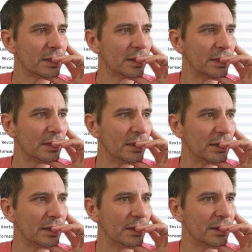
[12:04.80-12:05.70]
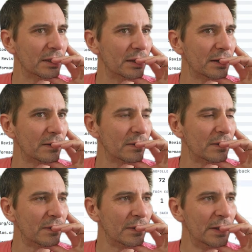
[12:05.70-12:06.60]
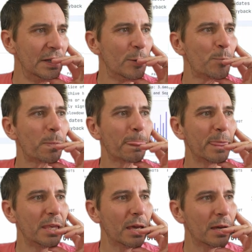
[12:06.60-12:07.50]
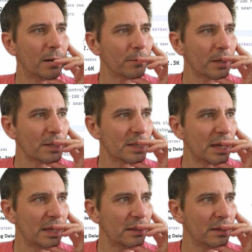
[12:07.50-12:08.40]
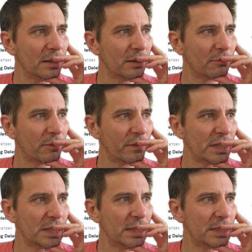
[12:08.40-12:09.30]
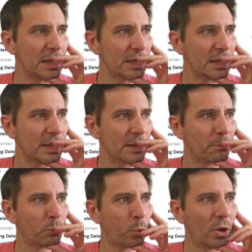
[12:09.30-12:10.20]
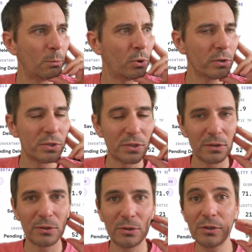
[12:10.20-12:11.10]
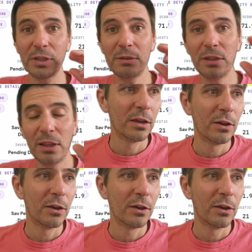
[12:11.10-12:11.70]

Yeah, I'm going to say the revisitapueblos.org.